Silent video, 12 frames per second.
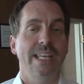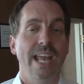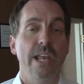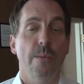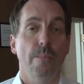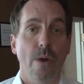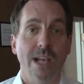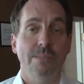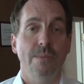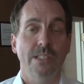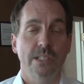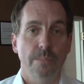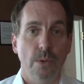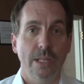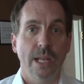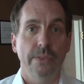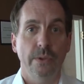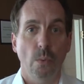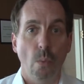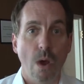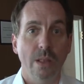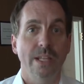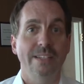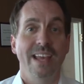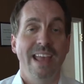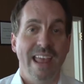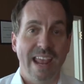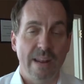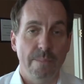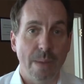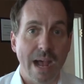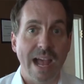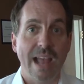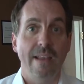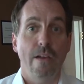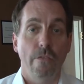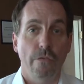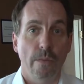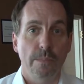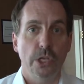get your prospects to pull out their wallets and buy from